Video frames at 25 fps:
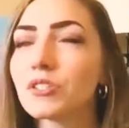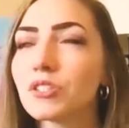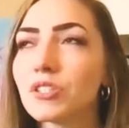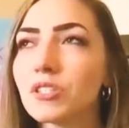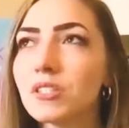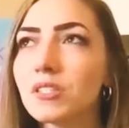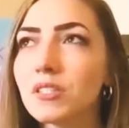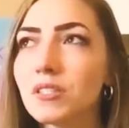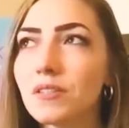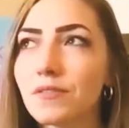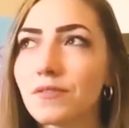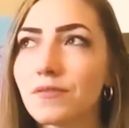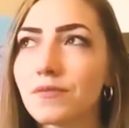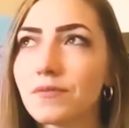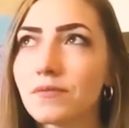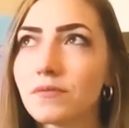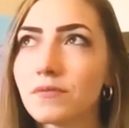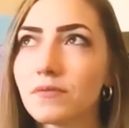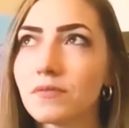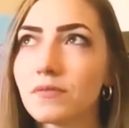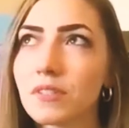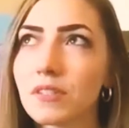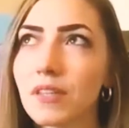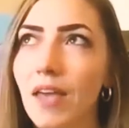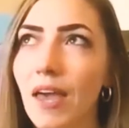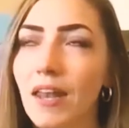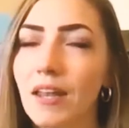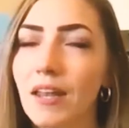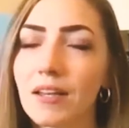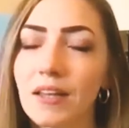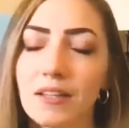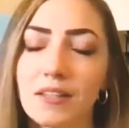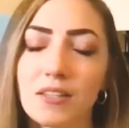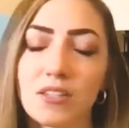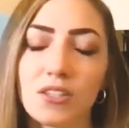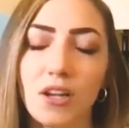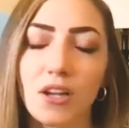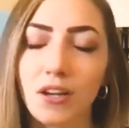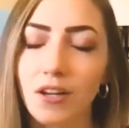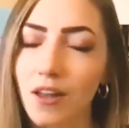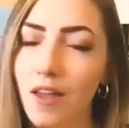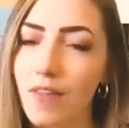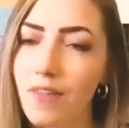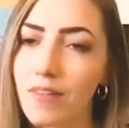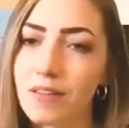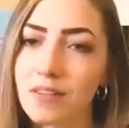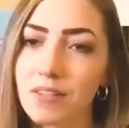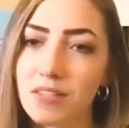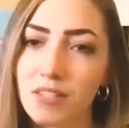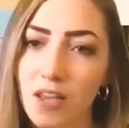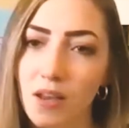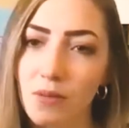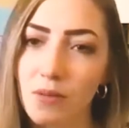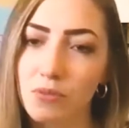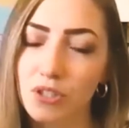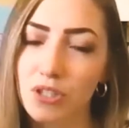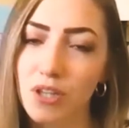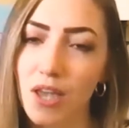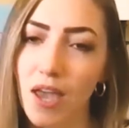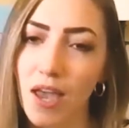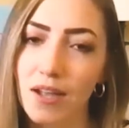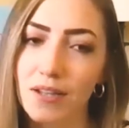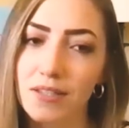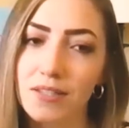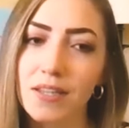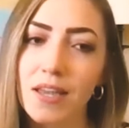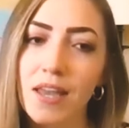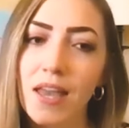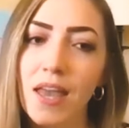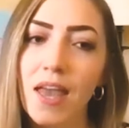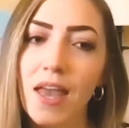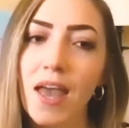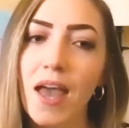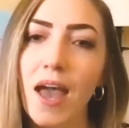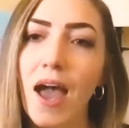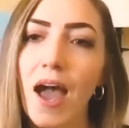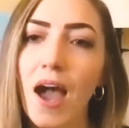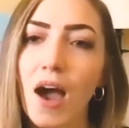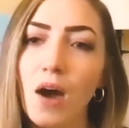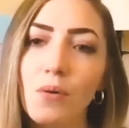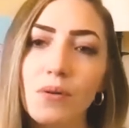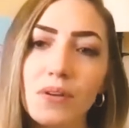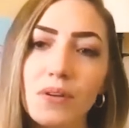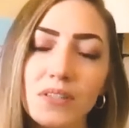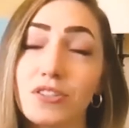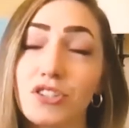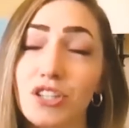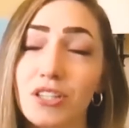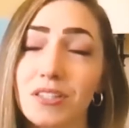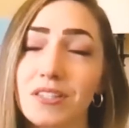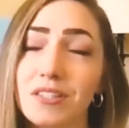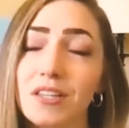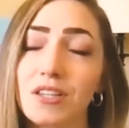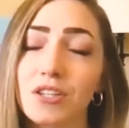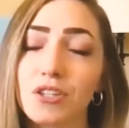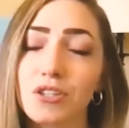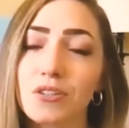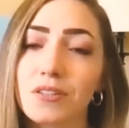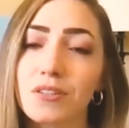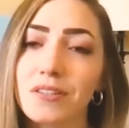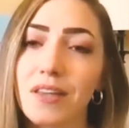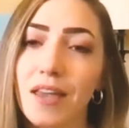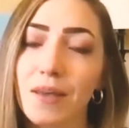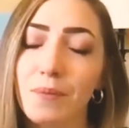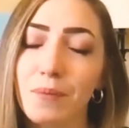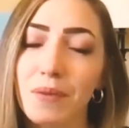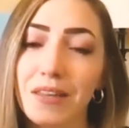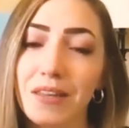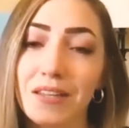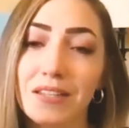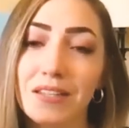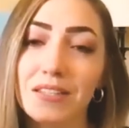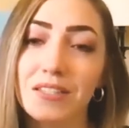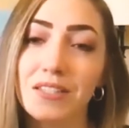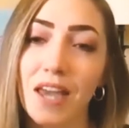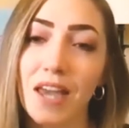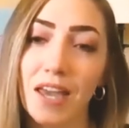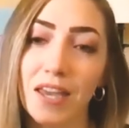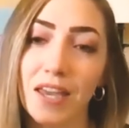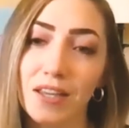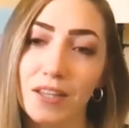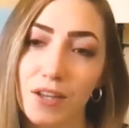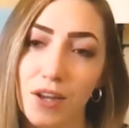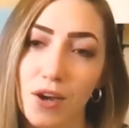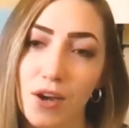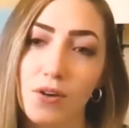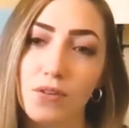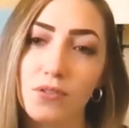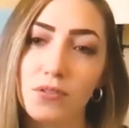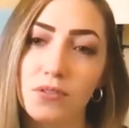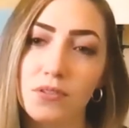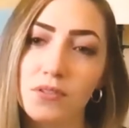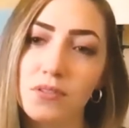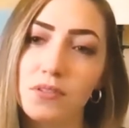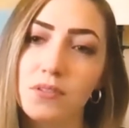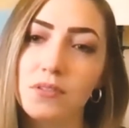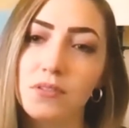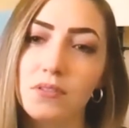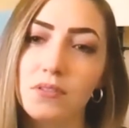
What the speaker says: Just to kind of get started on the subject, how is gestational diabetes diagnosed?